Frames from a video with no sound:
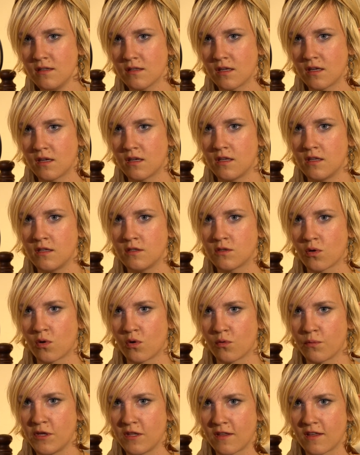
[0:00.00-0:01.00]
Like, he
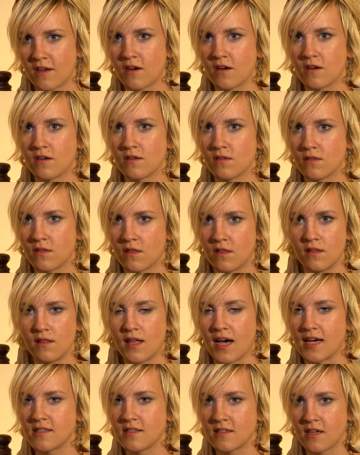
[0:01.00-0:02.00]
told me like the
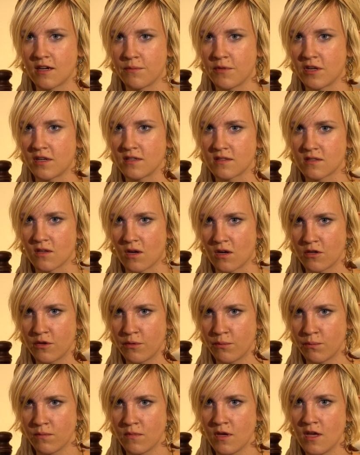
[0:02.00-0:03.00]
last time that I saw
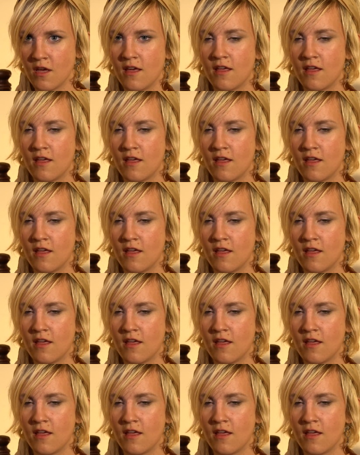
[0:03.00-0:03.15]
him